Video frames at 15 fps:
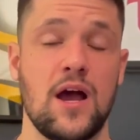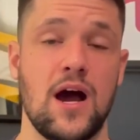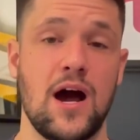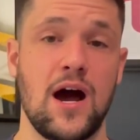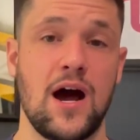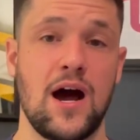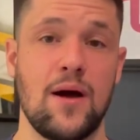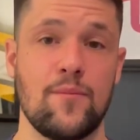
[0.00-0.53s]

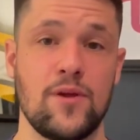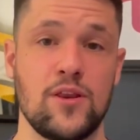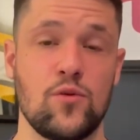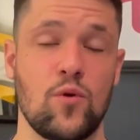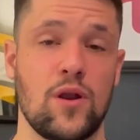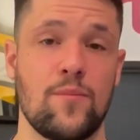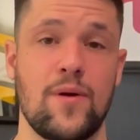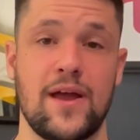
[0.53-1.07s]
and you
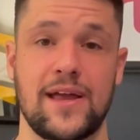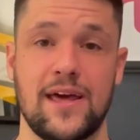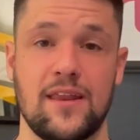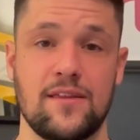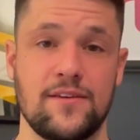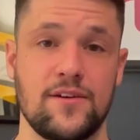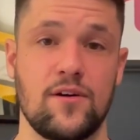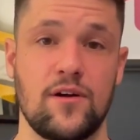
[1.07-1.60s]
want to back out of
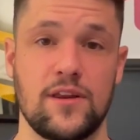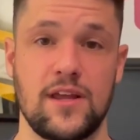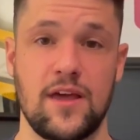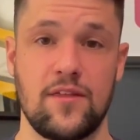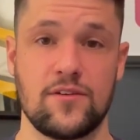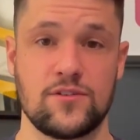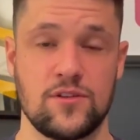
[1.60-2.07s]
the deal altogether.